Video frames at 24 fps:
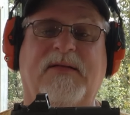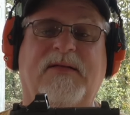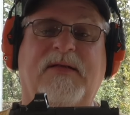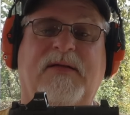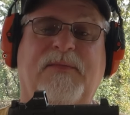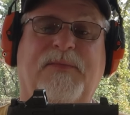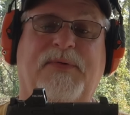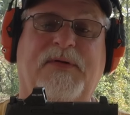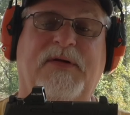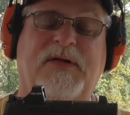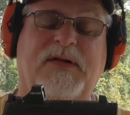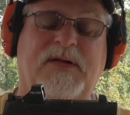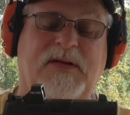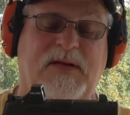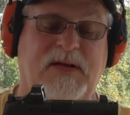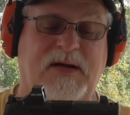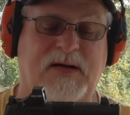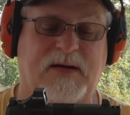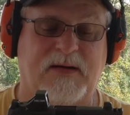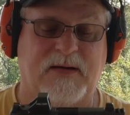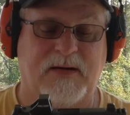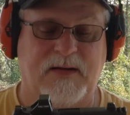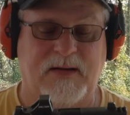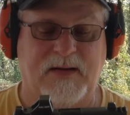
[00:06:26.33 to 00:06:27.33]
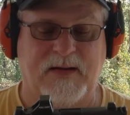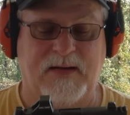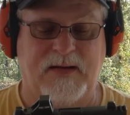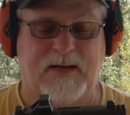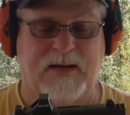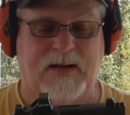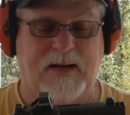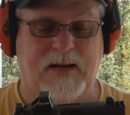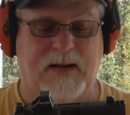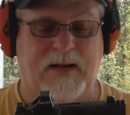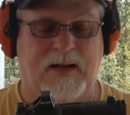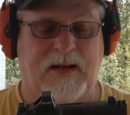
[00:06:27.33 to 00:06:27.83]
Didn't put it in there.
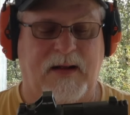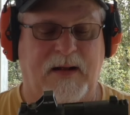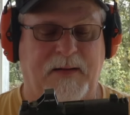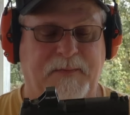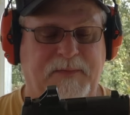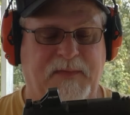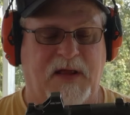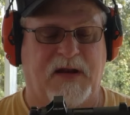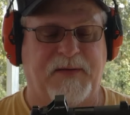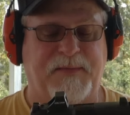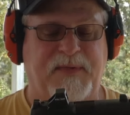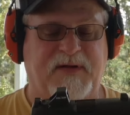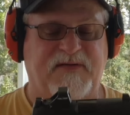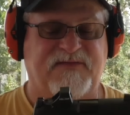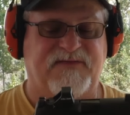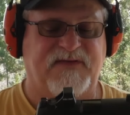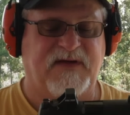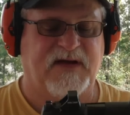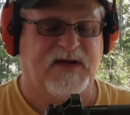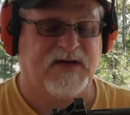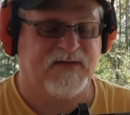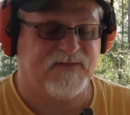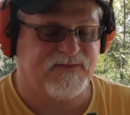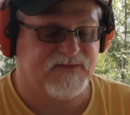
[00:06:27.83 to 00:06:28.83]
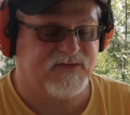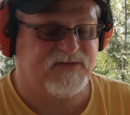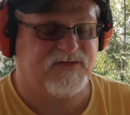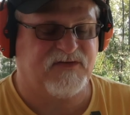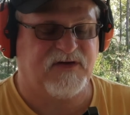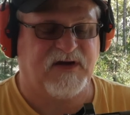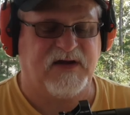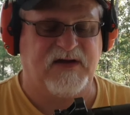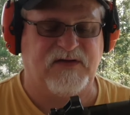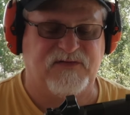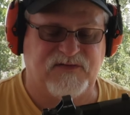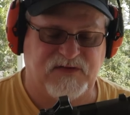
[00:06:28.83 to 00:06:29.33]
Not a big fan of
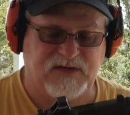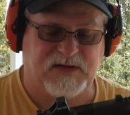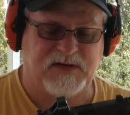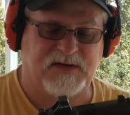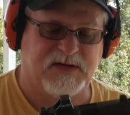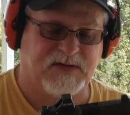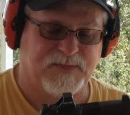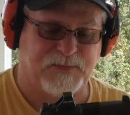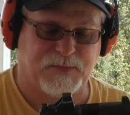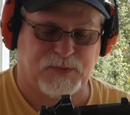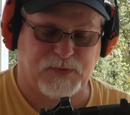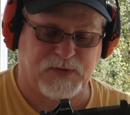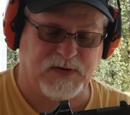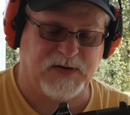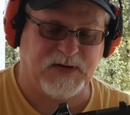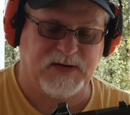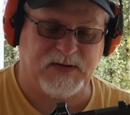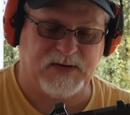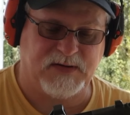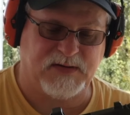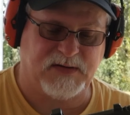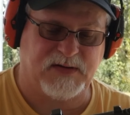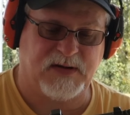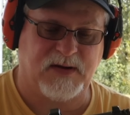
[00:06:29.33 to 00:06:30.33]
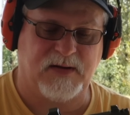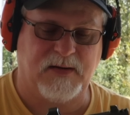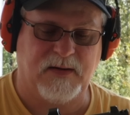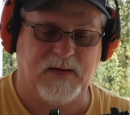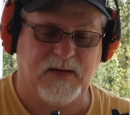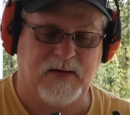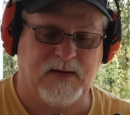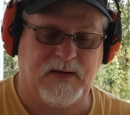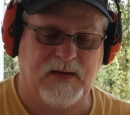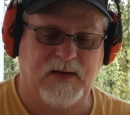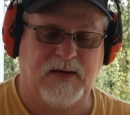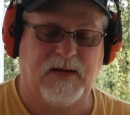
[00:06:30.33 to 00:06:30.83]
changing springs
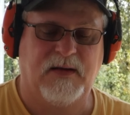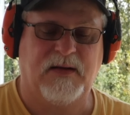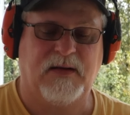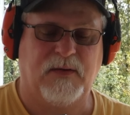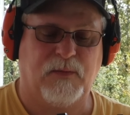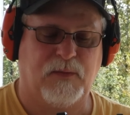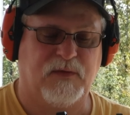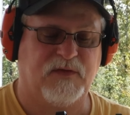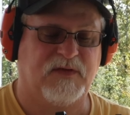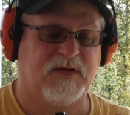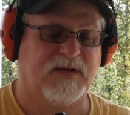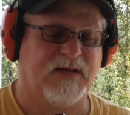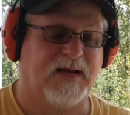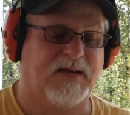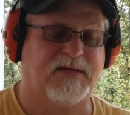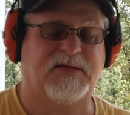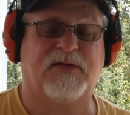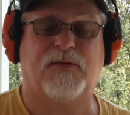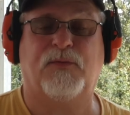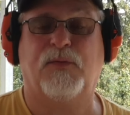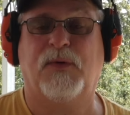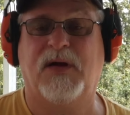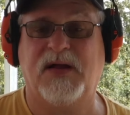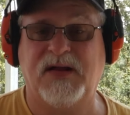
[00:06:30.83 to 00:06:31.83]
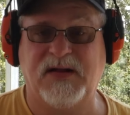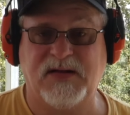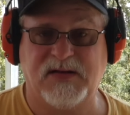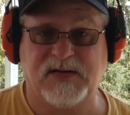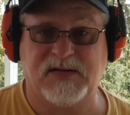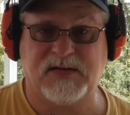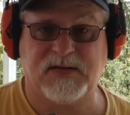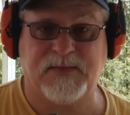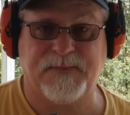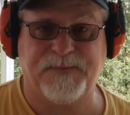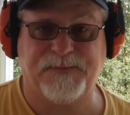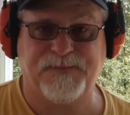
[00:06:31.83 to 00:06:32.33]
with lesser
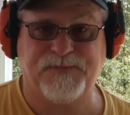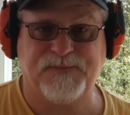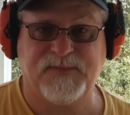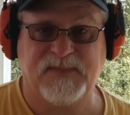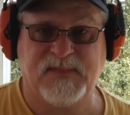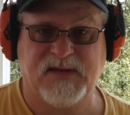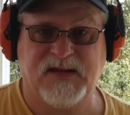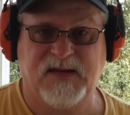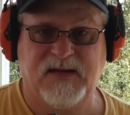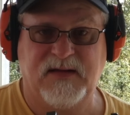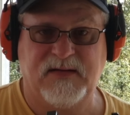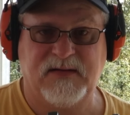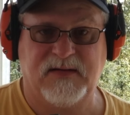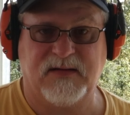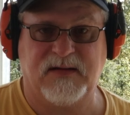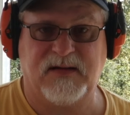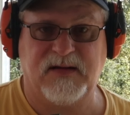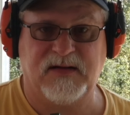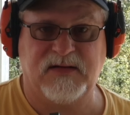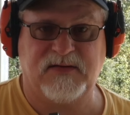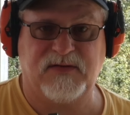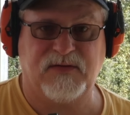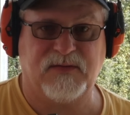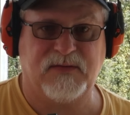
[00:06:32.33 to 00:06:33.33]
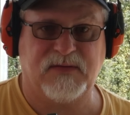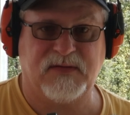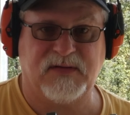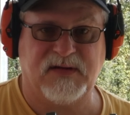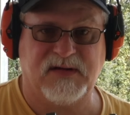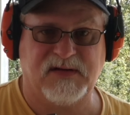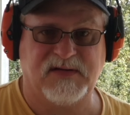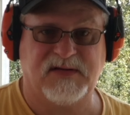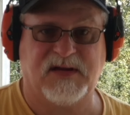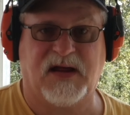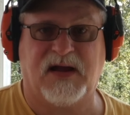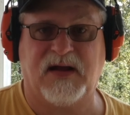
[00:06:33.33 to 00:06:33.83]
weights to get to a
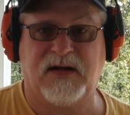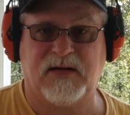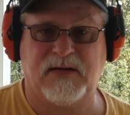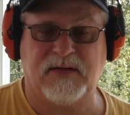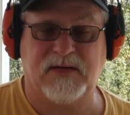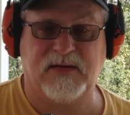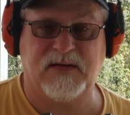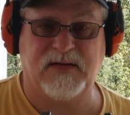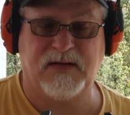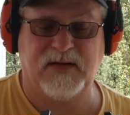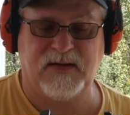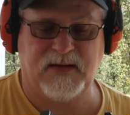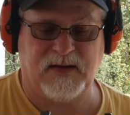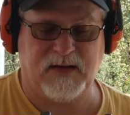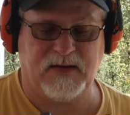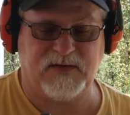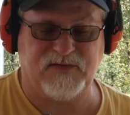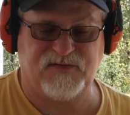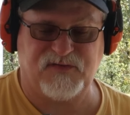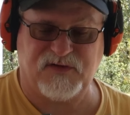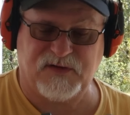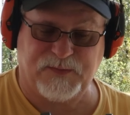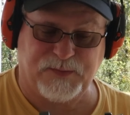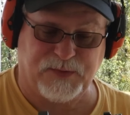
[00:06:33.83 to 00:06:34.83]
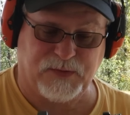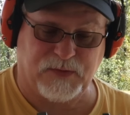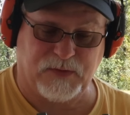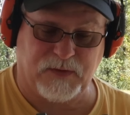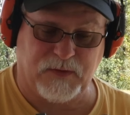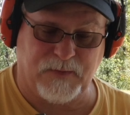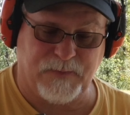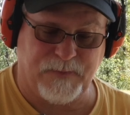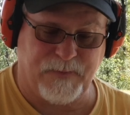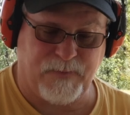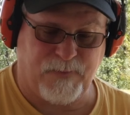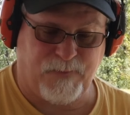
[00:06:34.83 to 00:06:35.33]
desired trigger
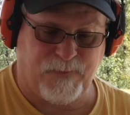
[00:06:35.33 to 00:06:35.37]
pull.